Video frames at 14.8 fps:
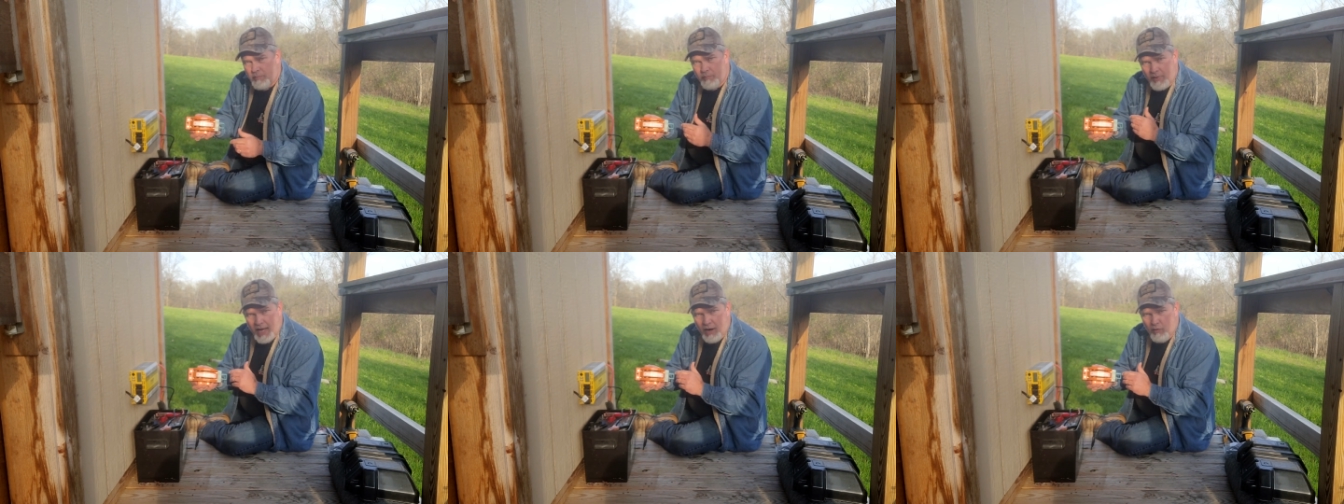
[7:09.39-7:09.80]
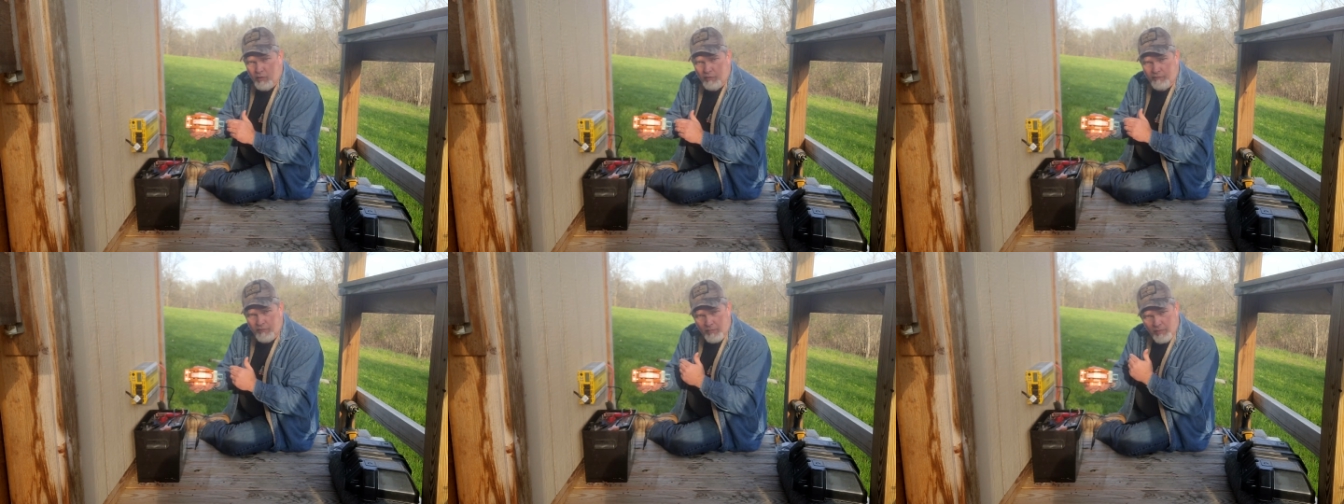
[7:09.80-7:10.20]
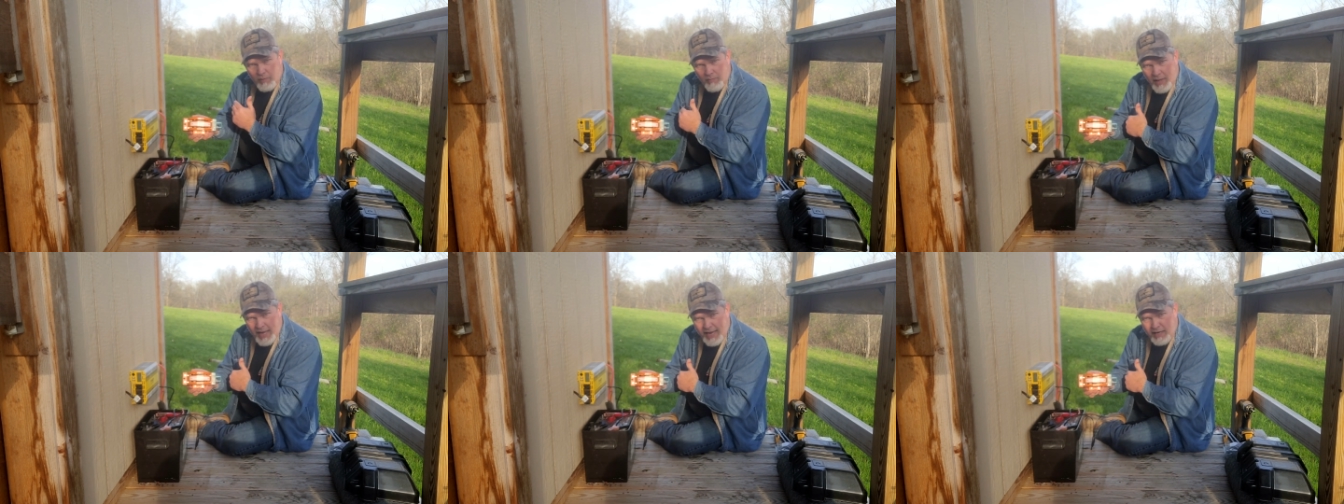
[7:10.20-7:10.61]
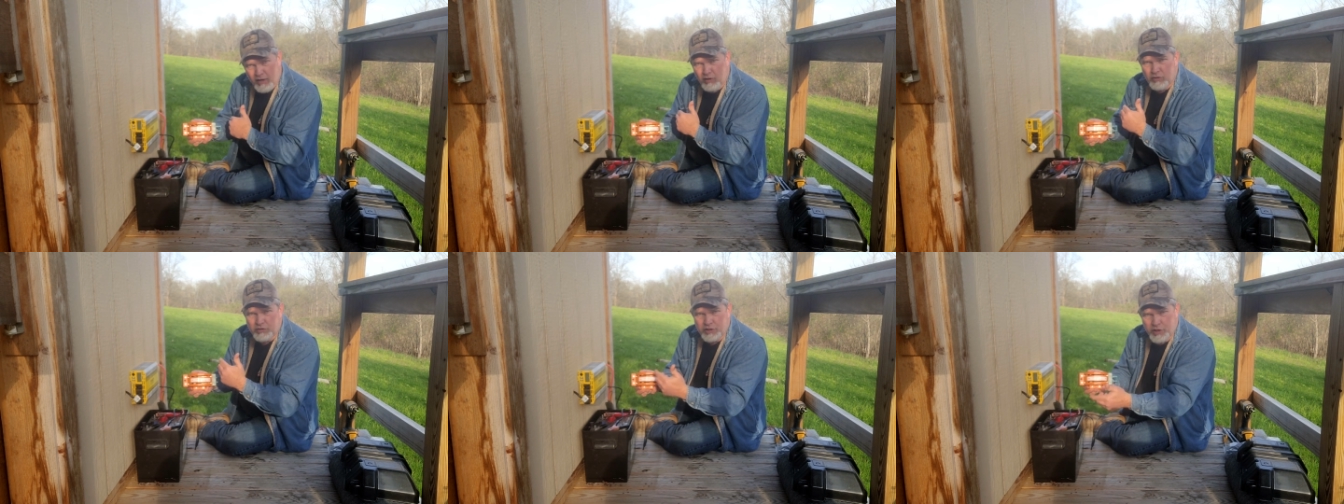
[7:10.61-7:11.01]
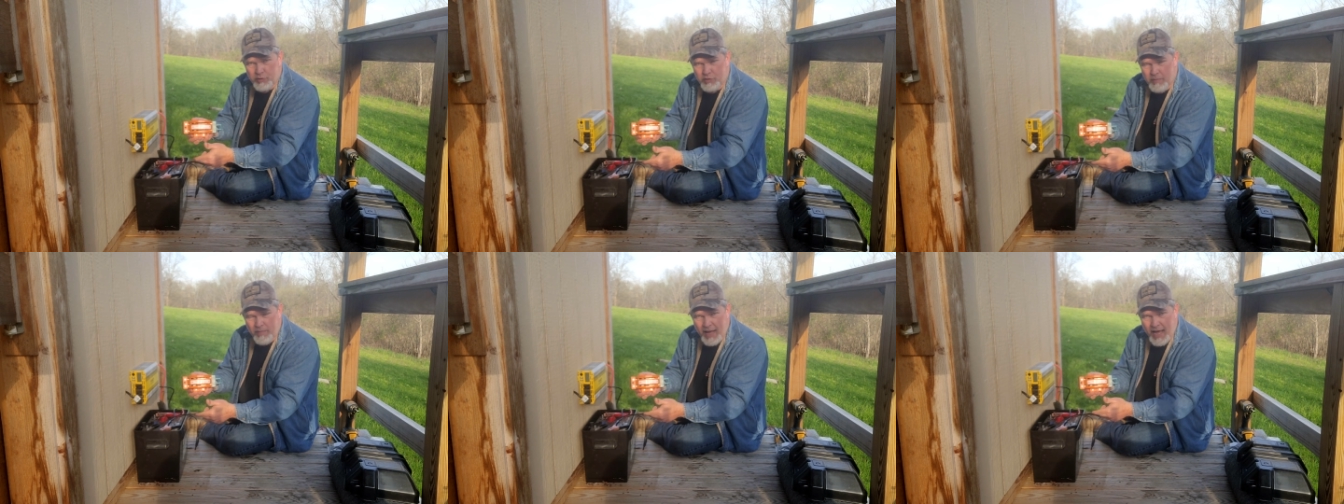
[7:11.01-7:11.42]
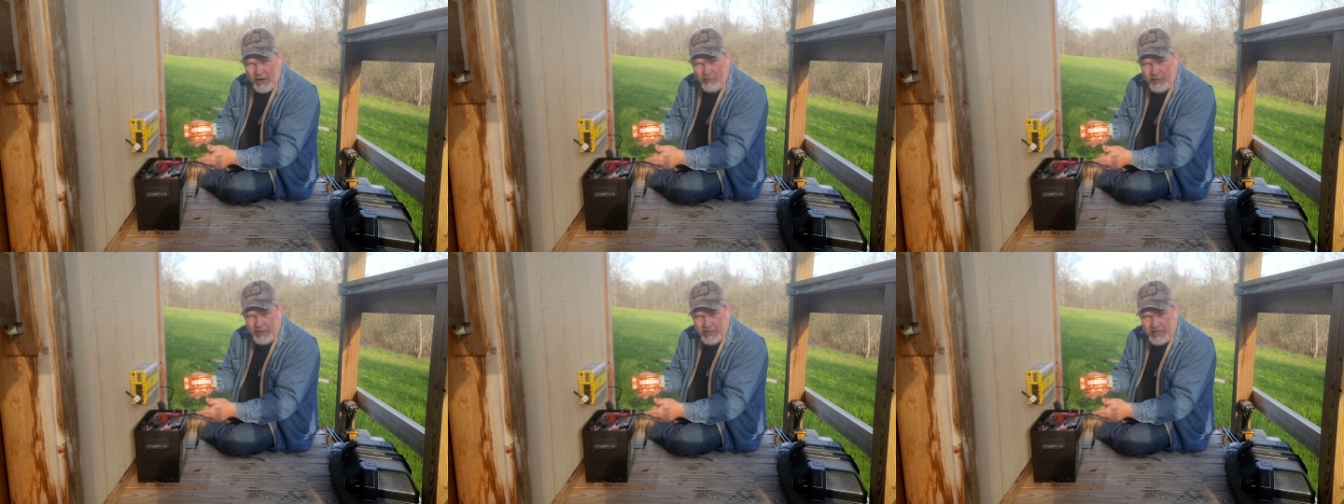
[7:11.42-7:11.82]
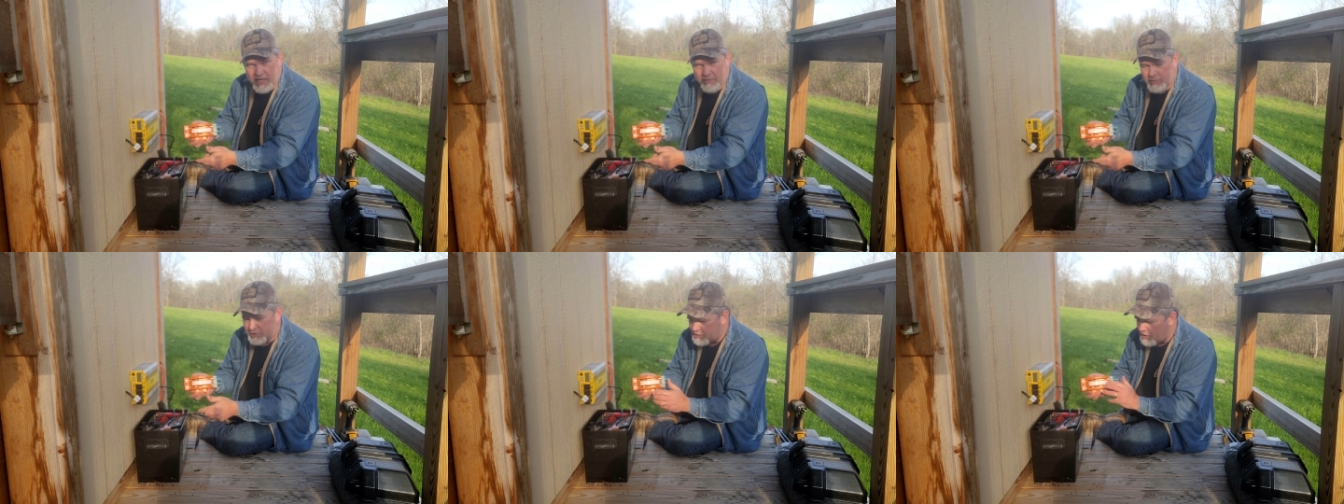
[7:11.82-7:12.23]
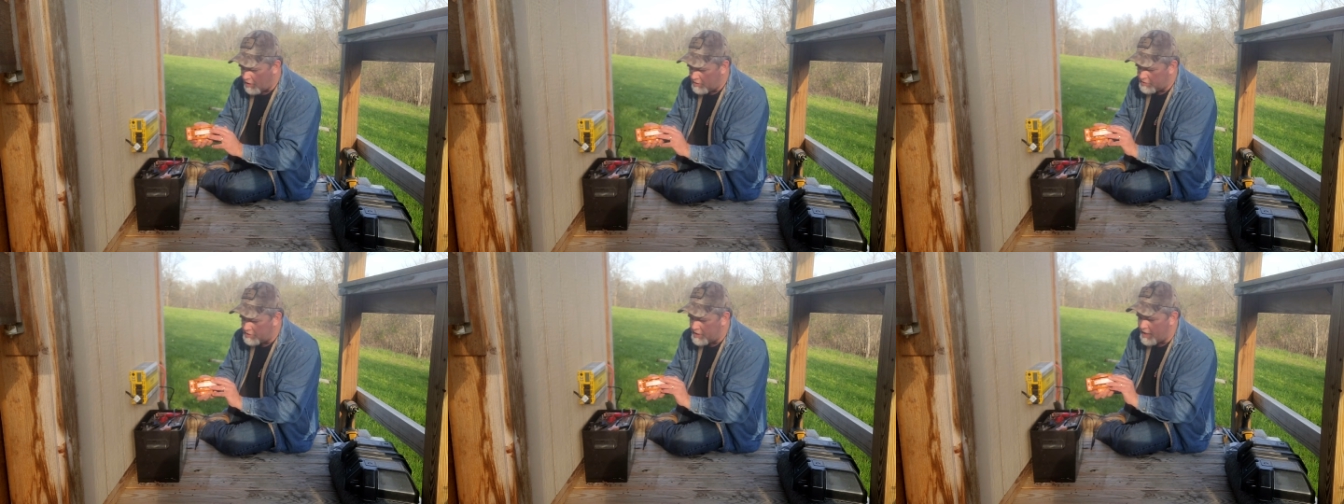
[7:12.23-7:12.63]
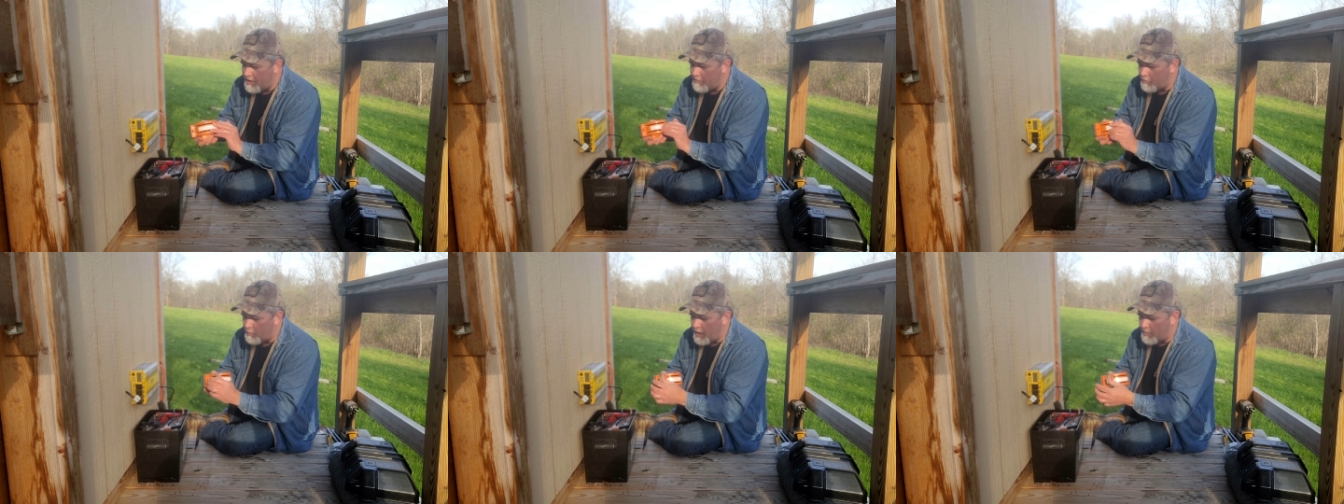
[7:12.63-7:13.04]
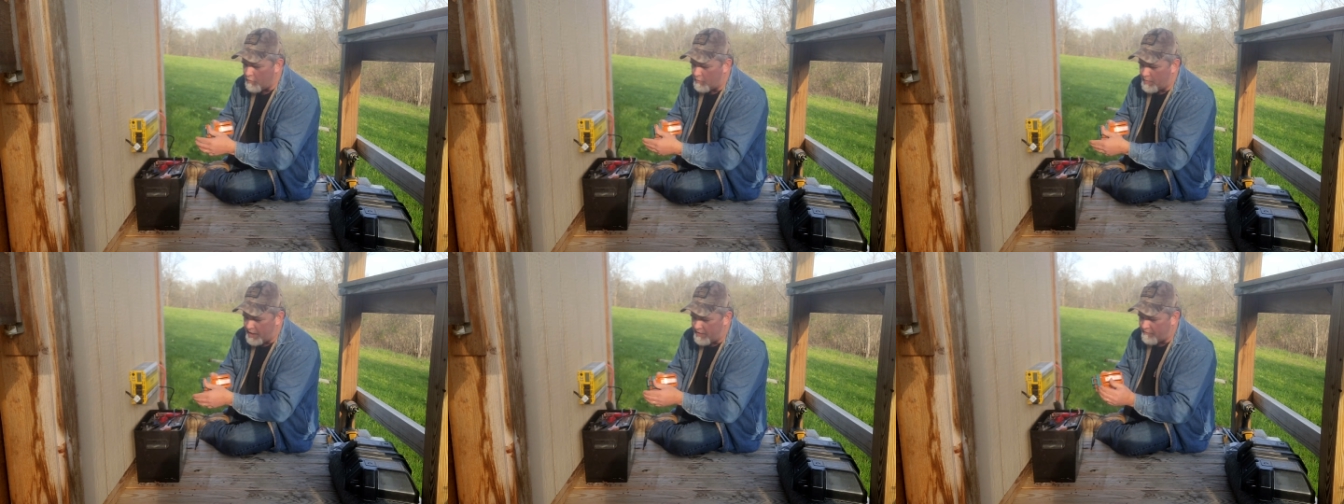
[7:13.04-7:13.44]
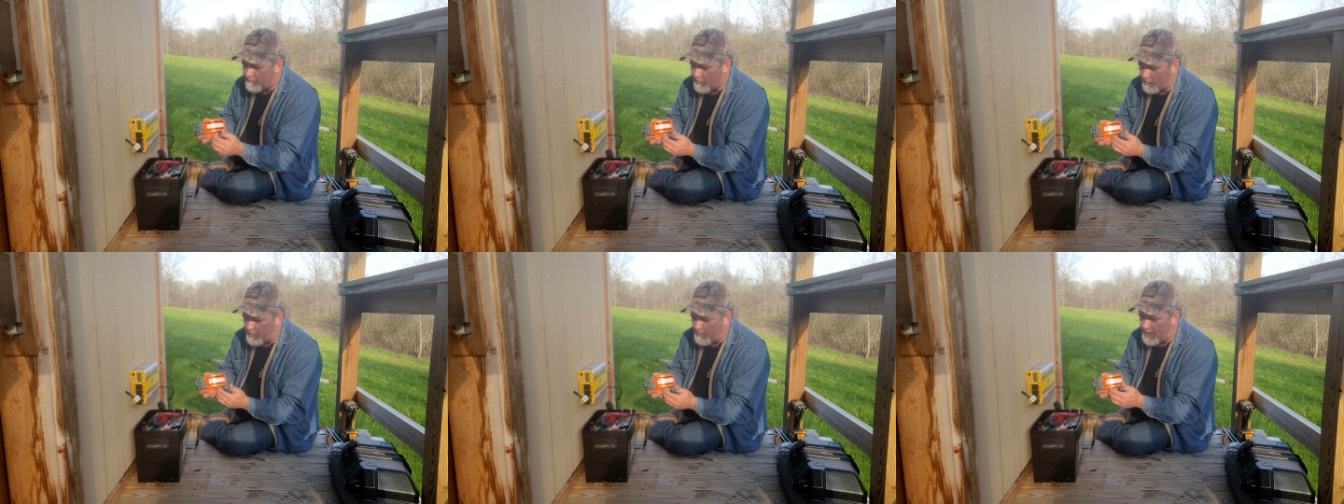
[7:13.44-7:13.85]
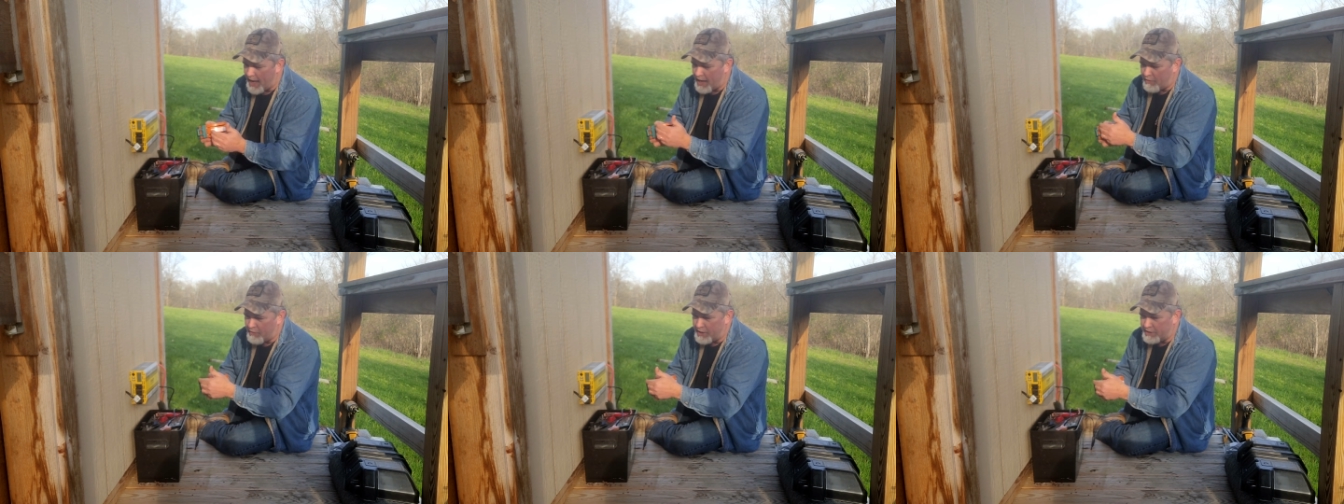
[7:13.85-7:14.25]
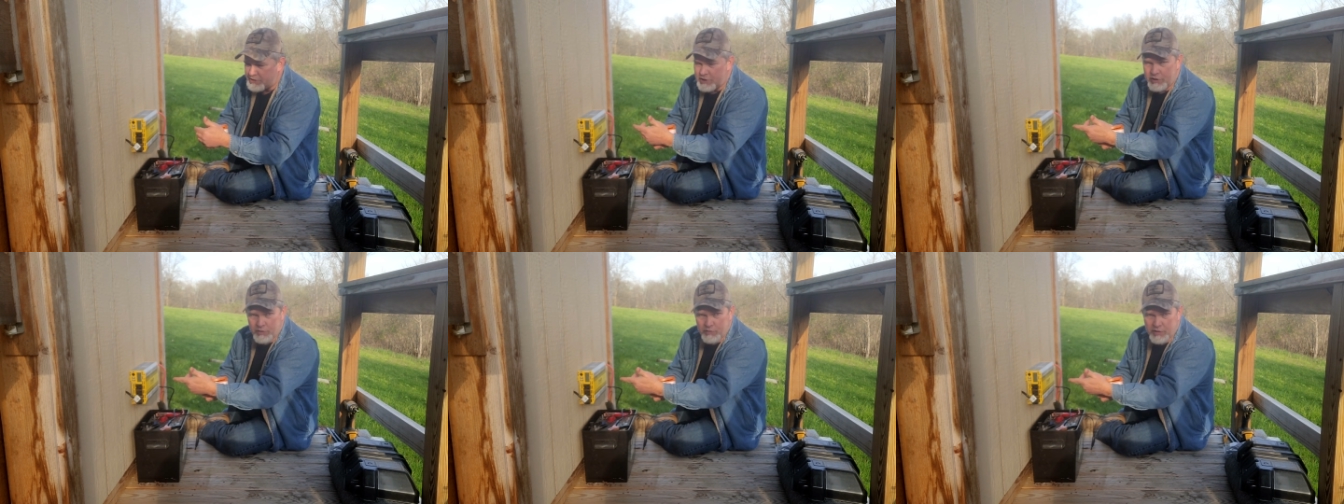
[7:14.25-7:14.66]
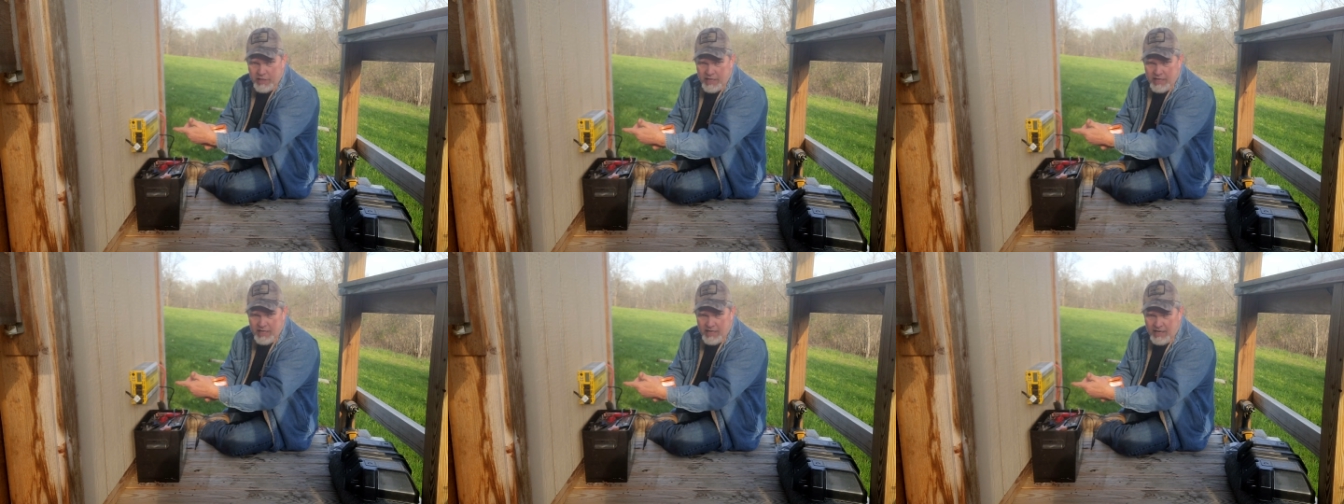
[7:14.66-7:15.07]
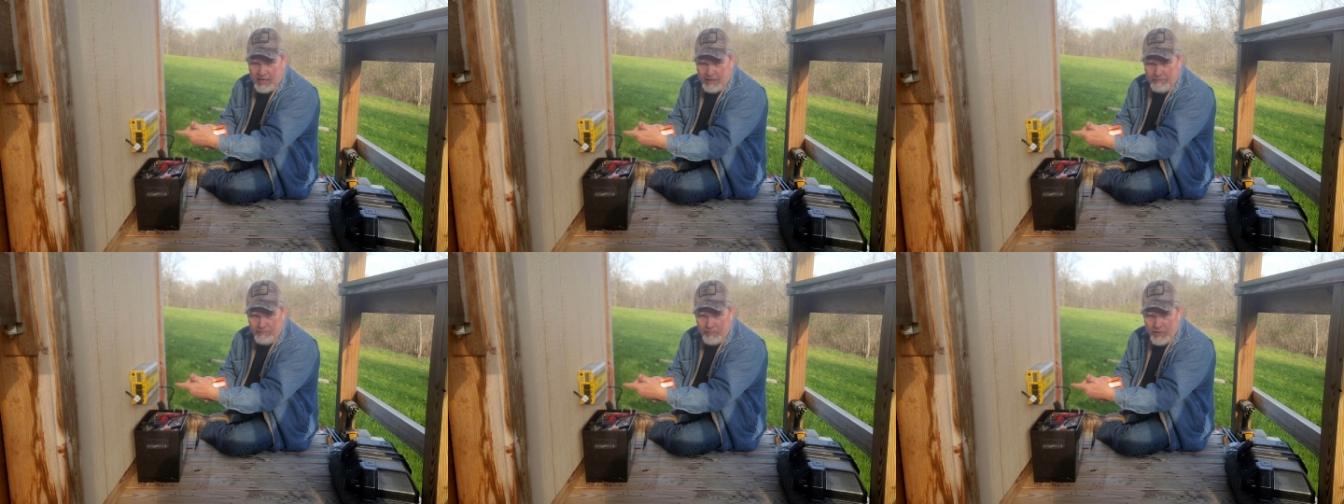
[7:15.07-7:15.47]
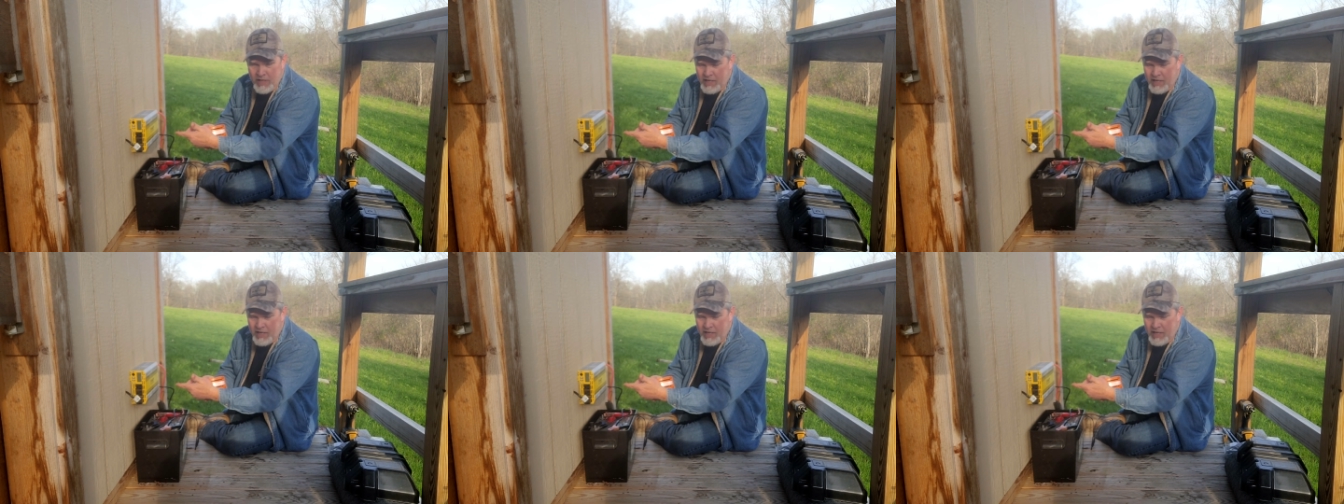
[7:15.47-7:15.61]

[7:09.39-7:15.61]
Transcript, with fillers: power from the panel to the battery to keep it charged. The other way will be from the battery to the